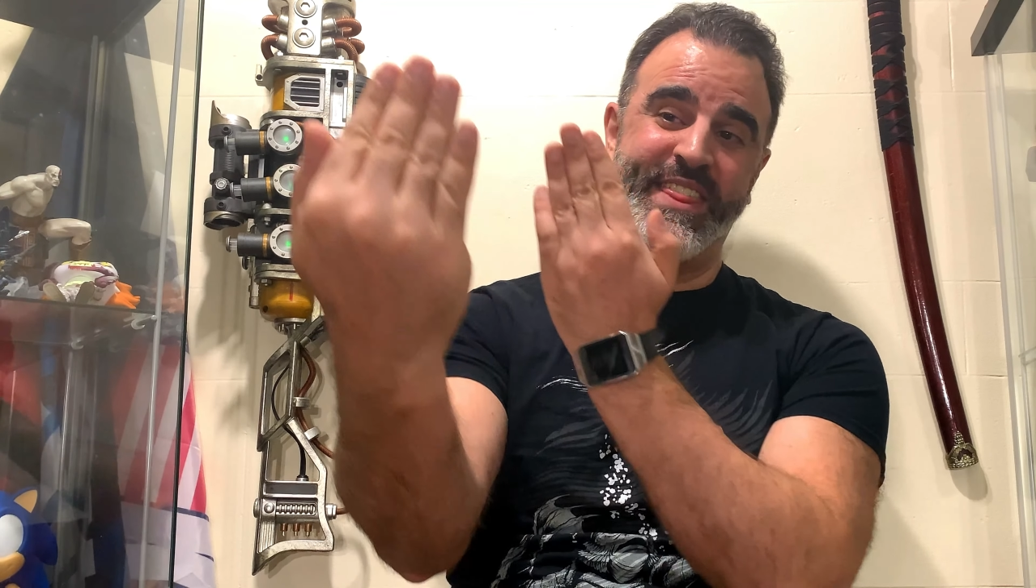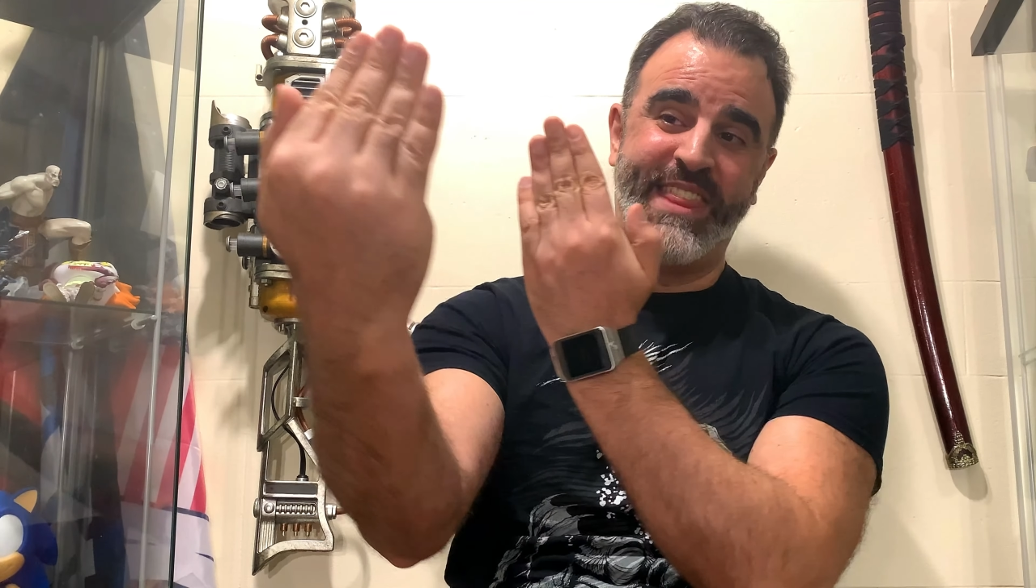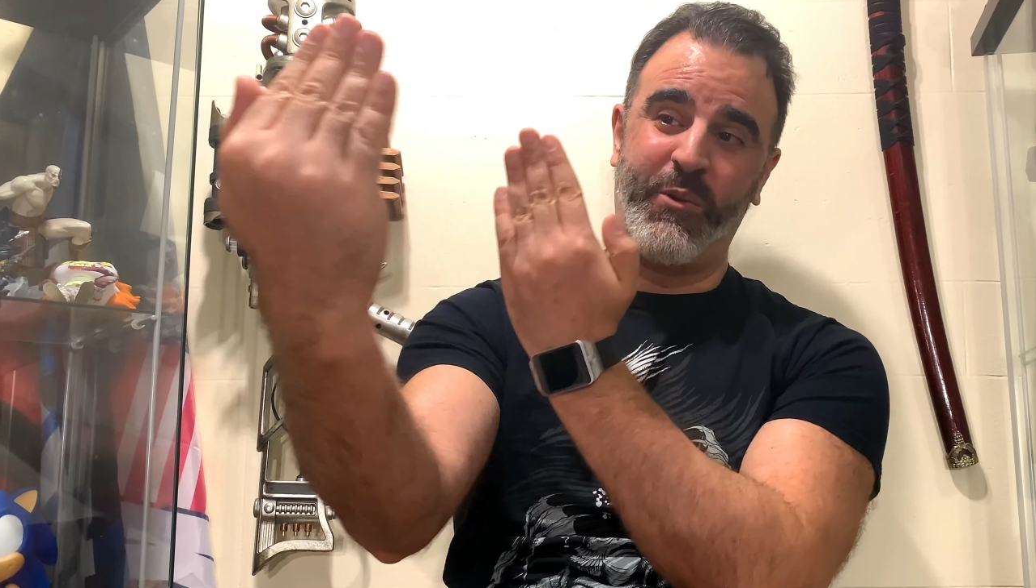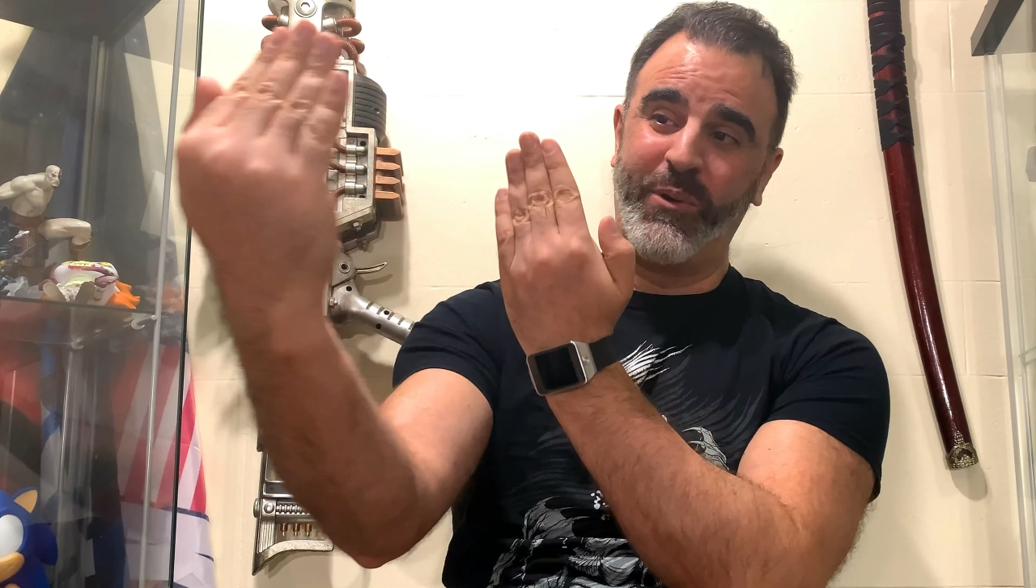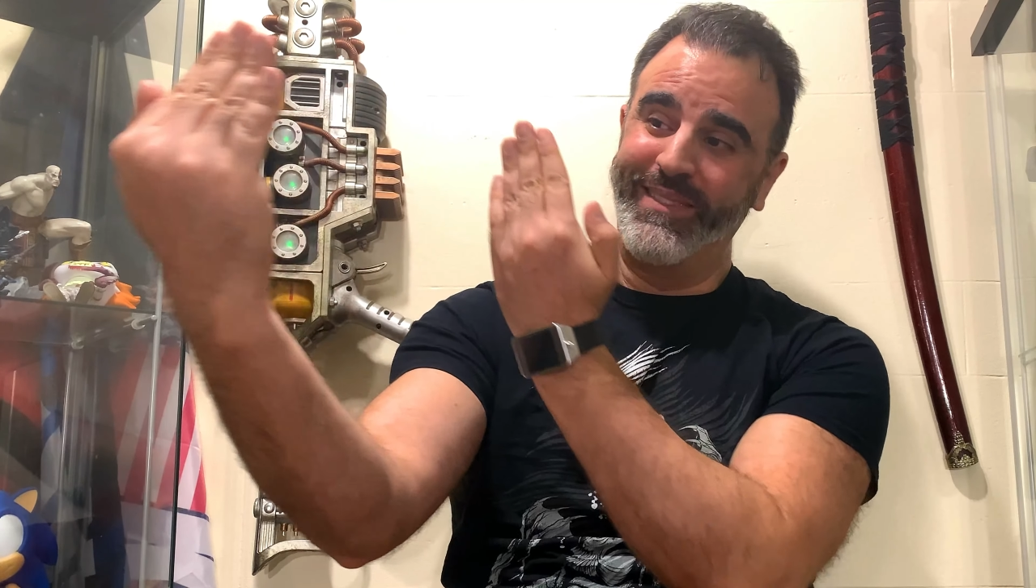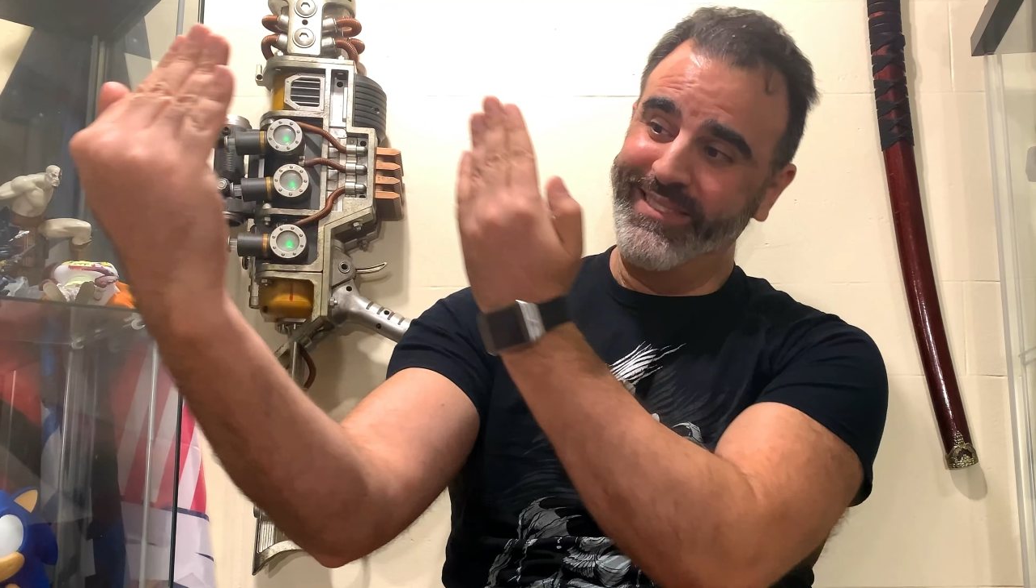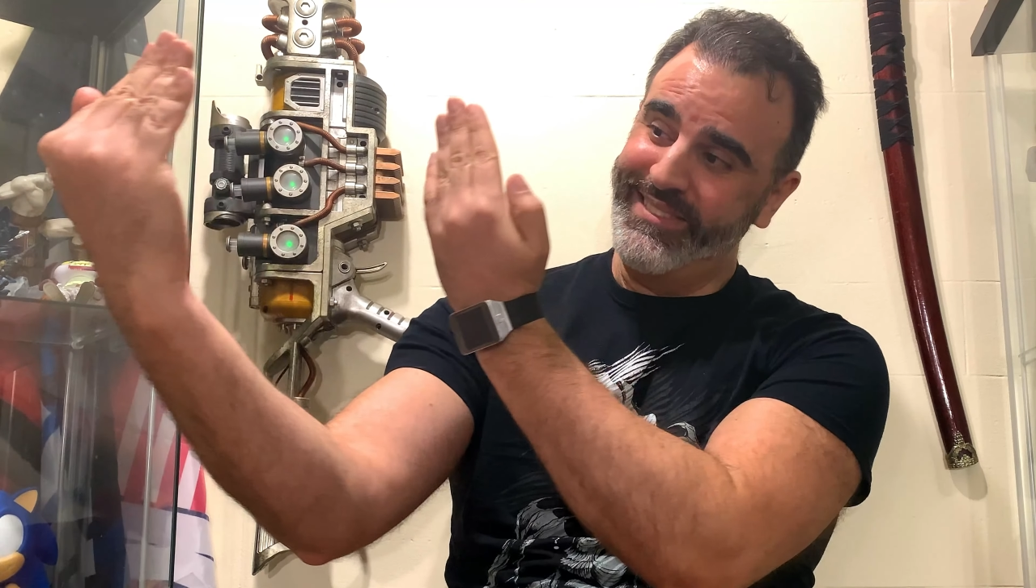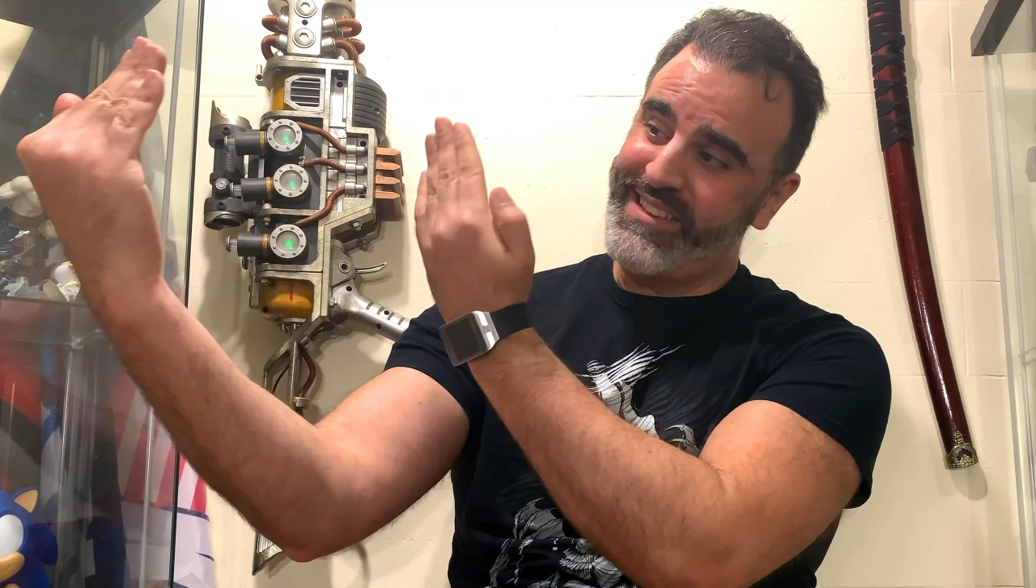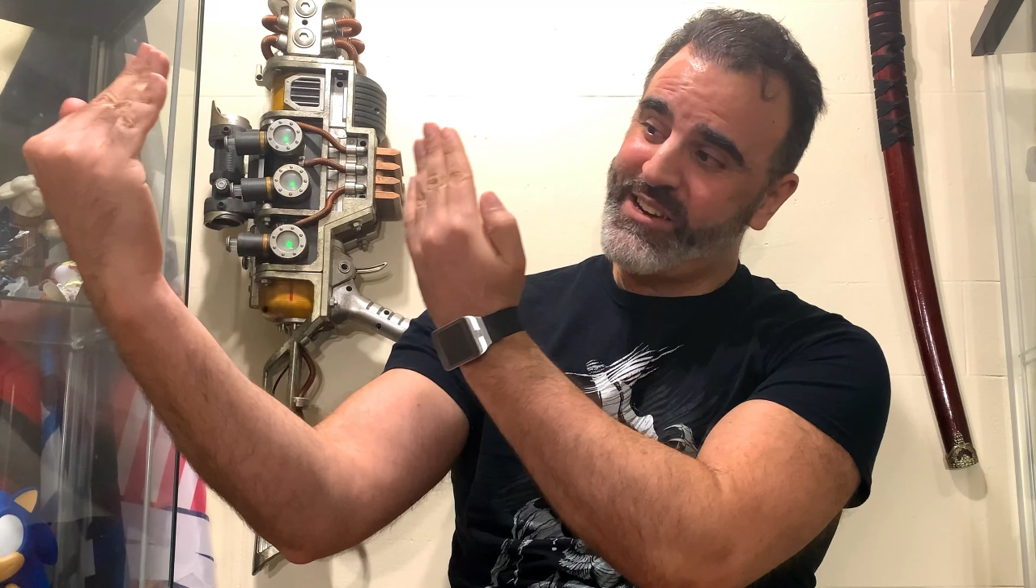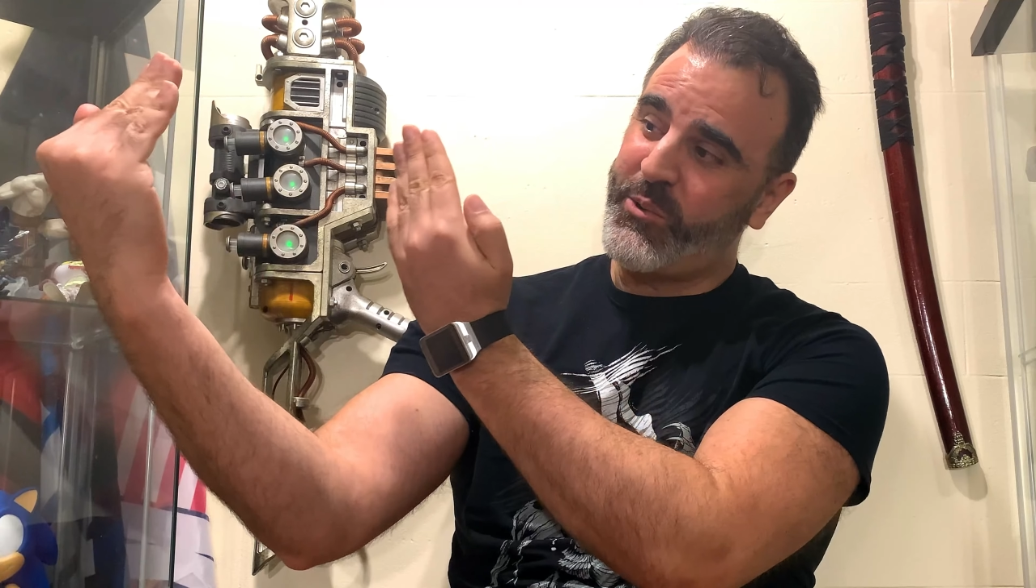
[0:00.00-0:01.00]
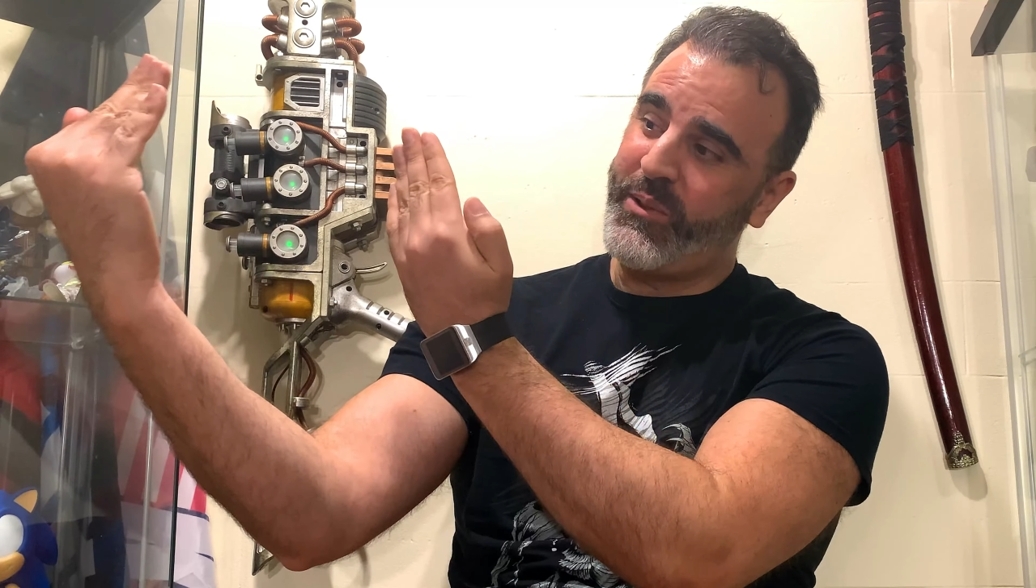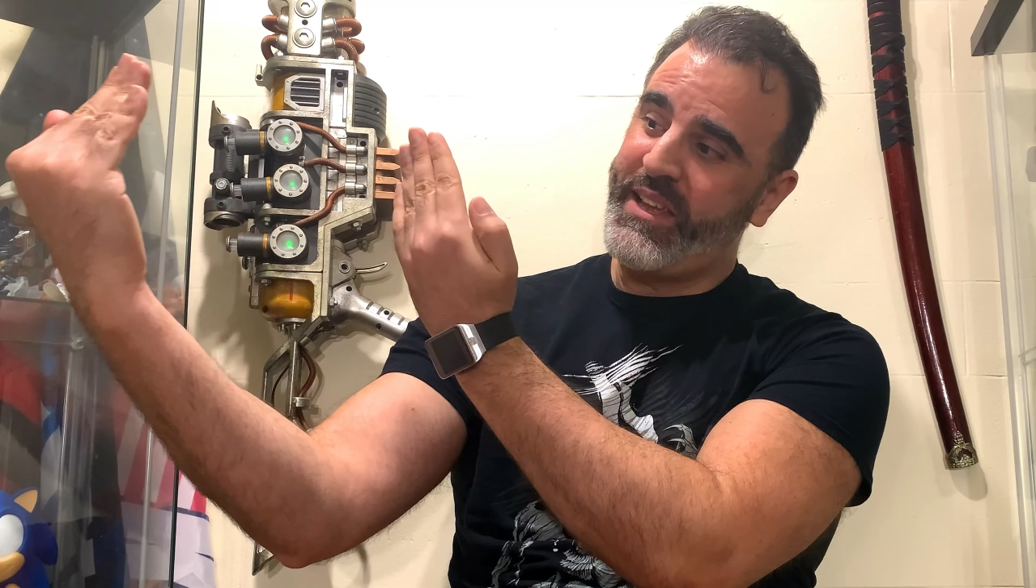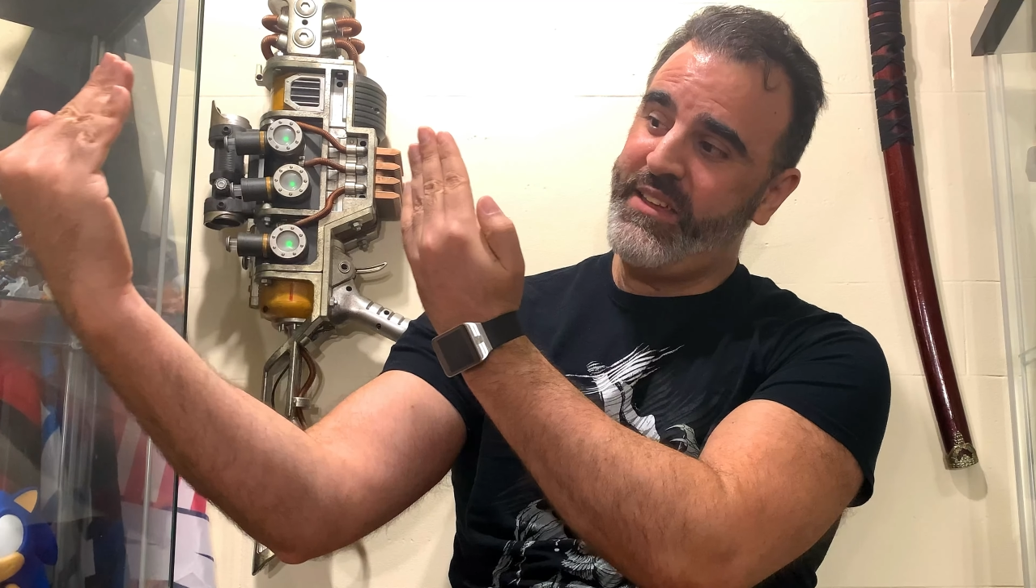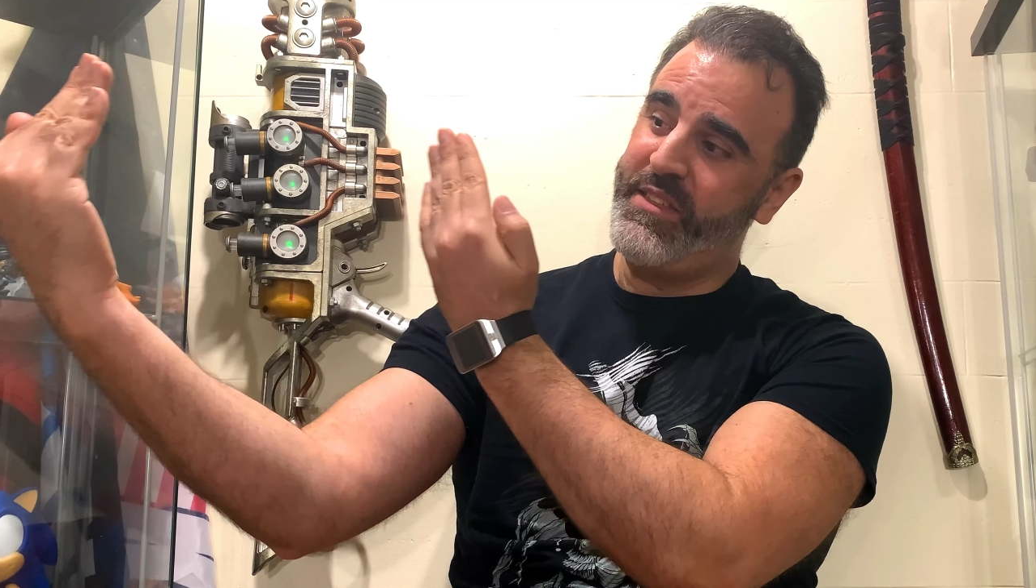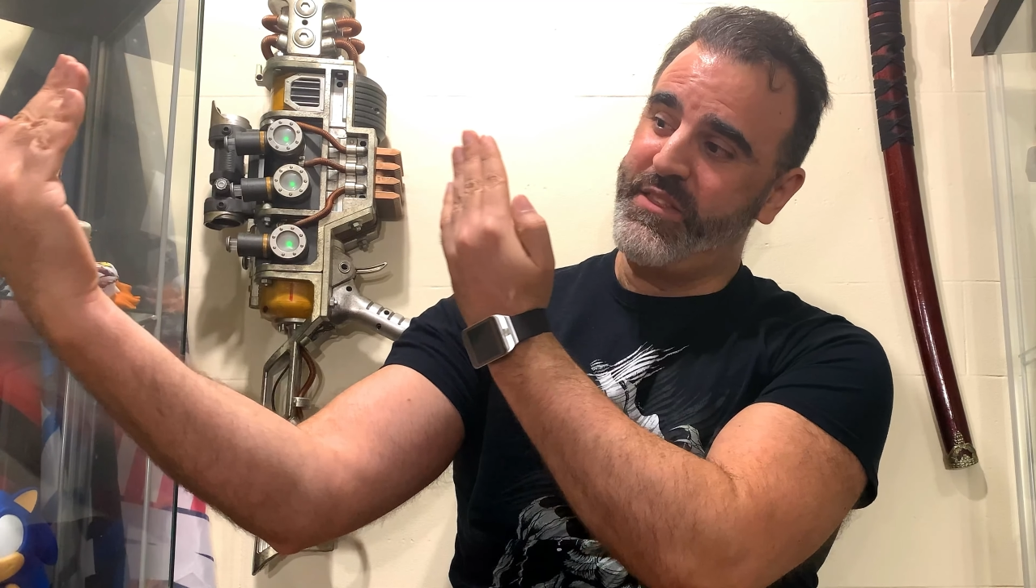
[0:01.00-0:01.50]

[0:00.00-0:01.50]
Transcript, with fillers: they were literally